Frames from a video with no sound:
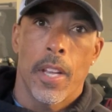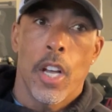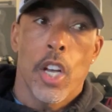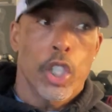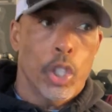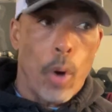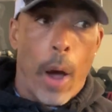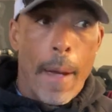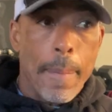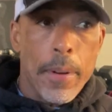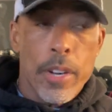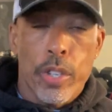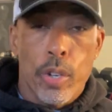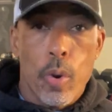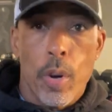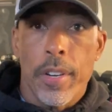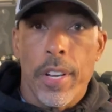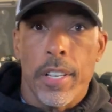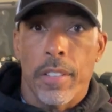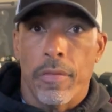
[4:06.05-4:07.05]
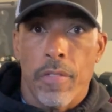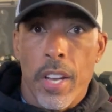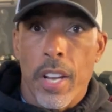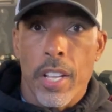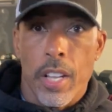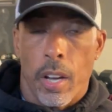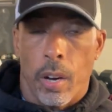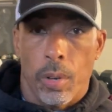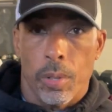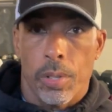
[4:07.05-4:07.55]
So I've been doing these
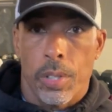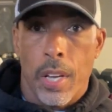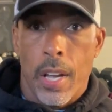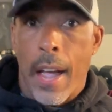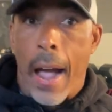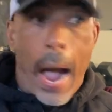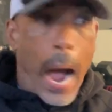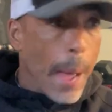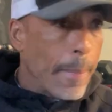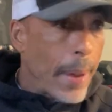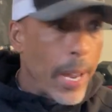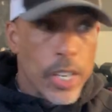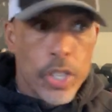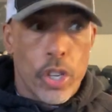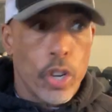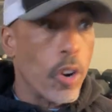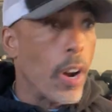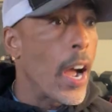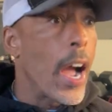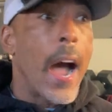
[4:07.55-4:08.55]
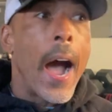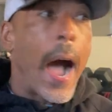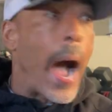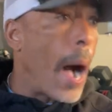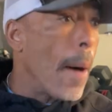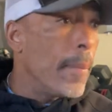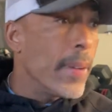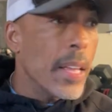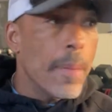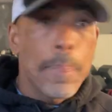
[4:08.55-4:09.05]
videos. I'm not sure
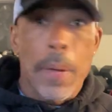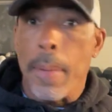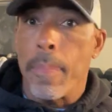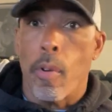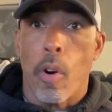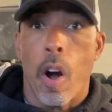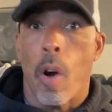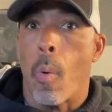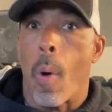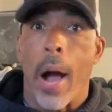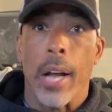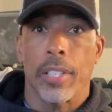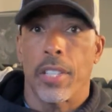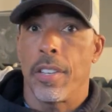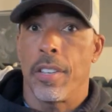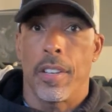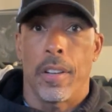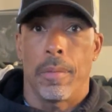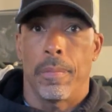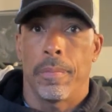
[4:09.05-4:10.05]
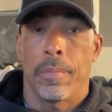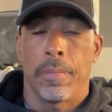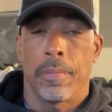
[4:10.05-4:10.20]
how many people are watching them.